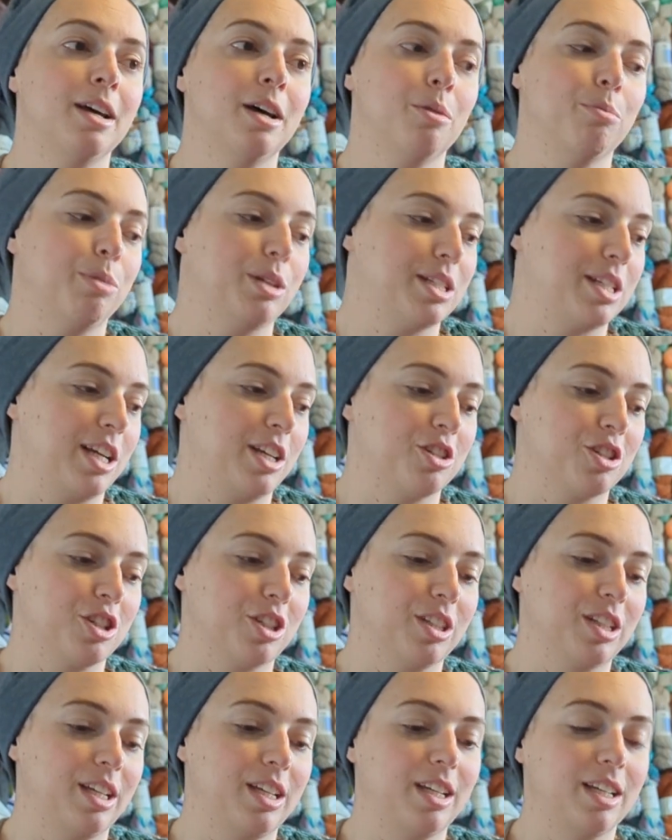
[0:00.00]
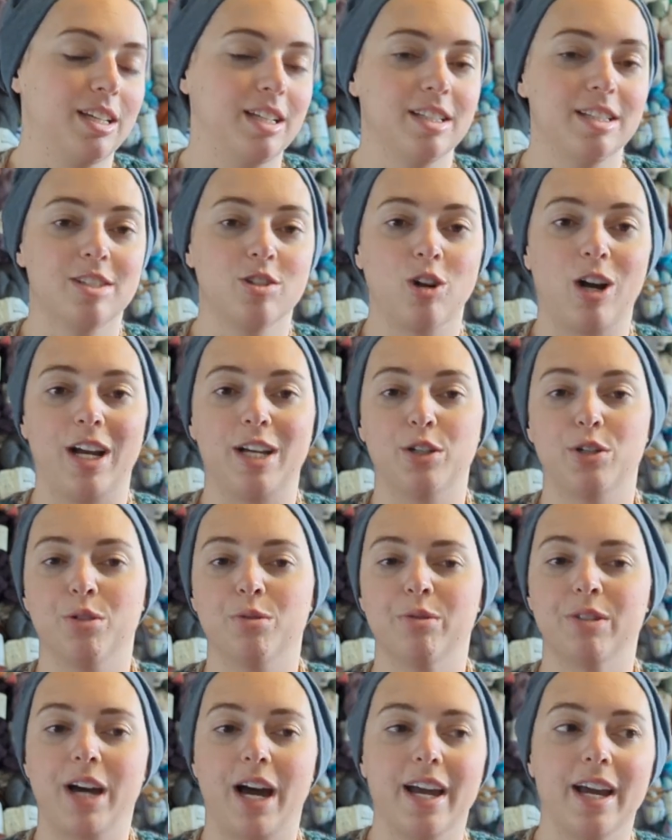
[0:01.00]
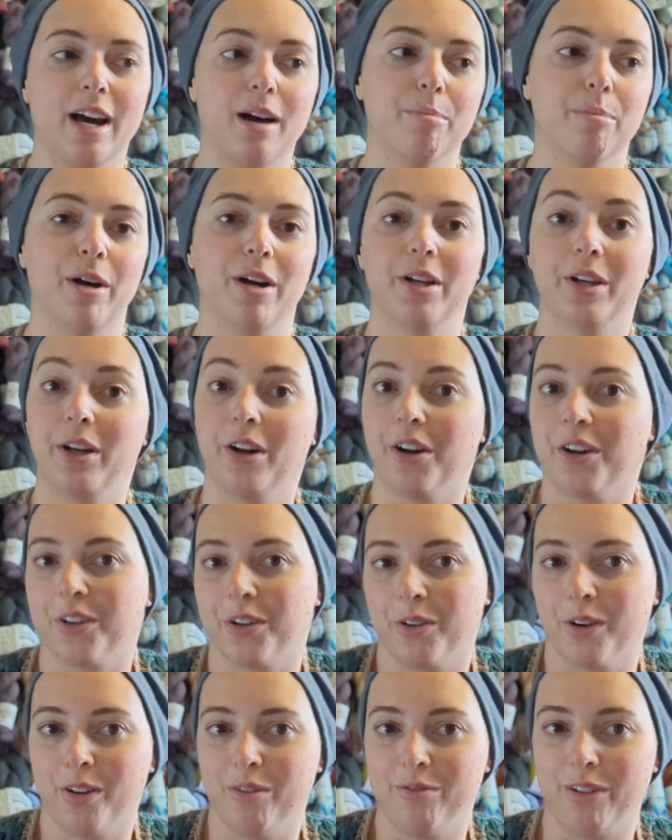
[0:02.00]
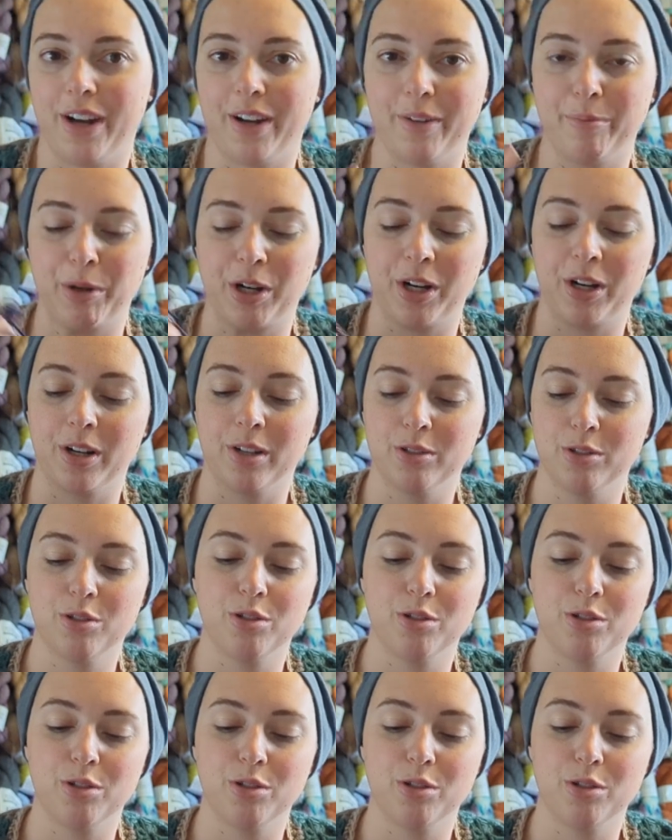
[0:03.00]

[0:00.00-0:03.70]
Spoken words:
potentially trying to dye up a yarn or a fiber